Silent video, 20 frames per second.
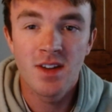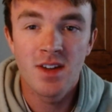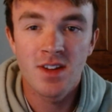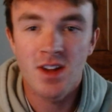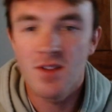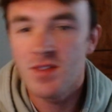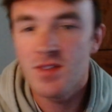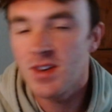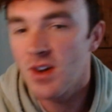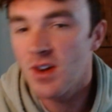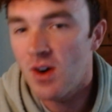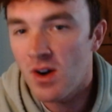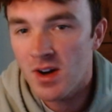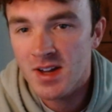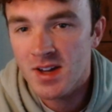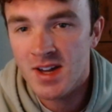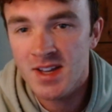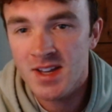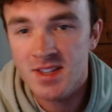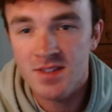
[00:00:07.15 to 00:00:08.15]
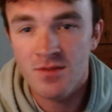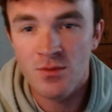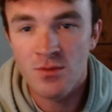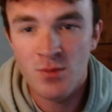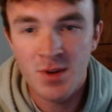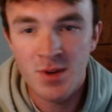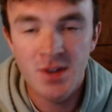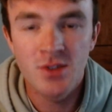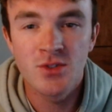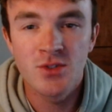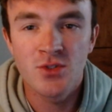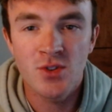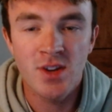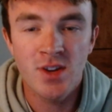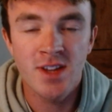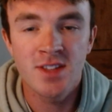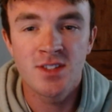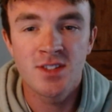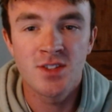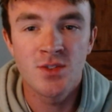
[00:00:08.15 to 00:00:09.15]
covering all kinds of real
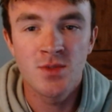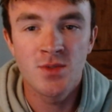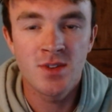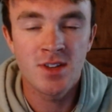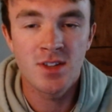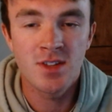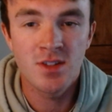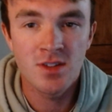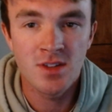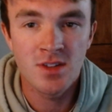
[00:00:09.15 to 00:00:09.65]
trades you can